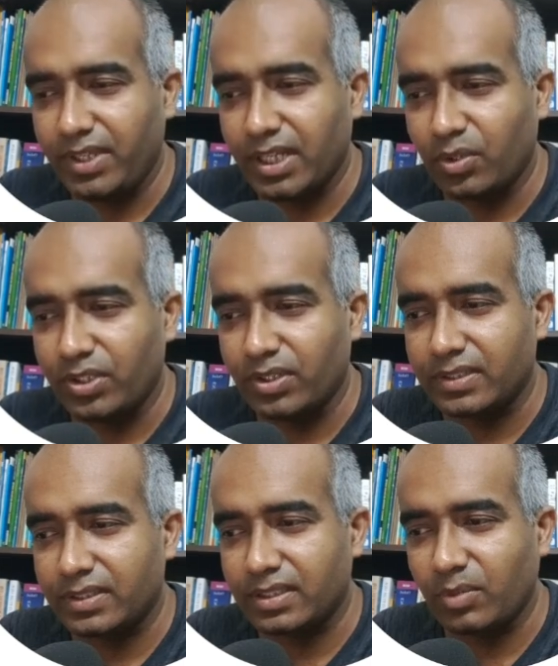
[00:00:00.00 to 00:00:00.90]
we are going
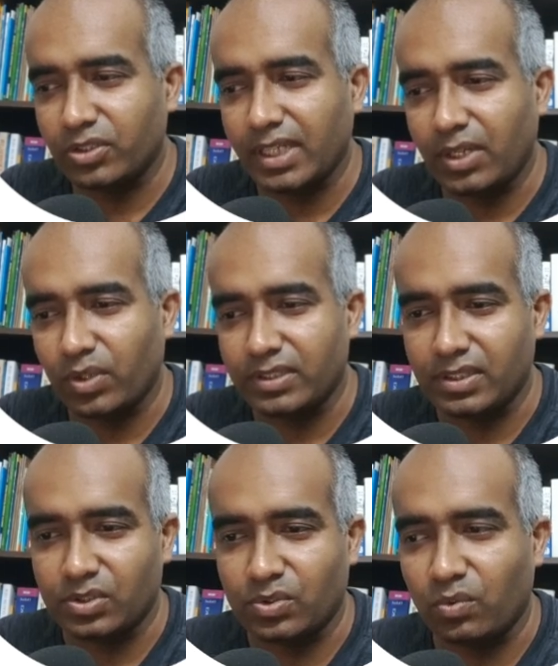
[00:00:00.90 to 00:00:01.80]
to discuss about the
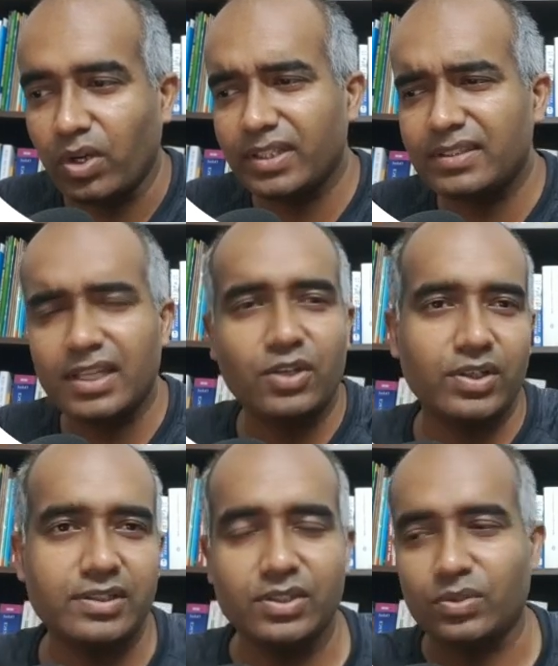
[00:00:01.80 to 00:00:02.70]
accuracy score. What is the
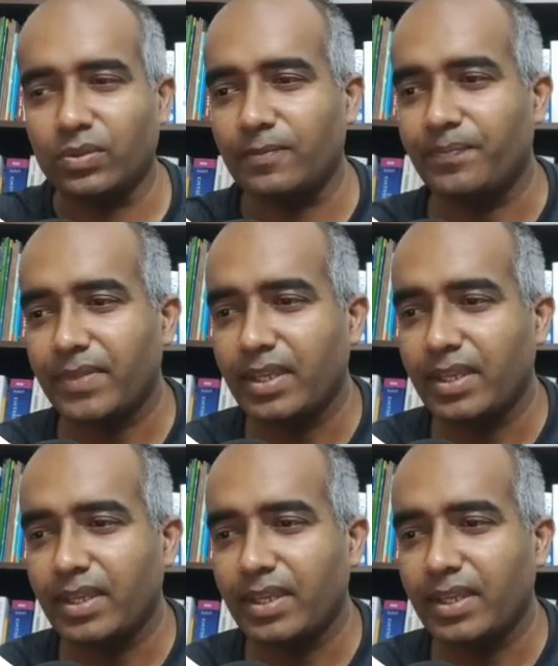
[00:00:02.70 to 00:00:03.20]
accuracy score?